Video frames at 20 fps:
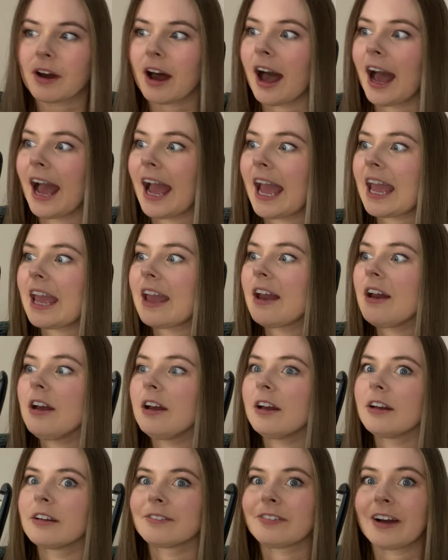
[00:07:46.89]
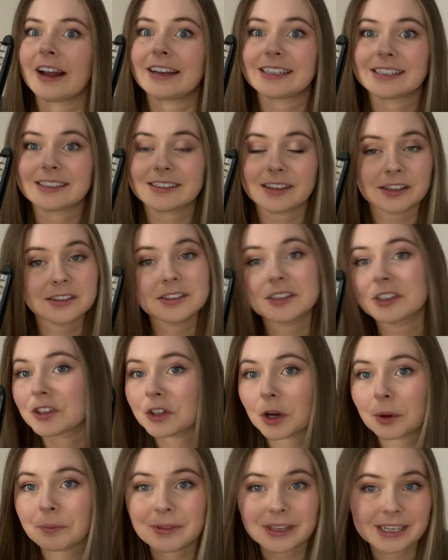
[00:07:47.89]
I find it does the
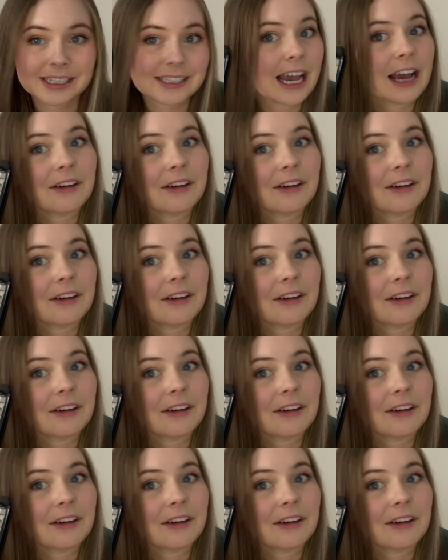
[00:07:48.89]
job that it's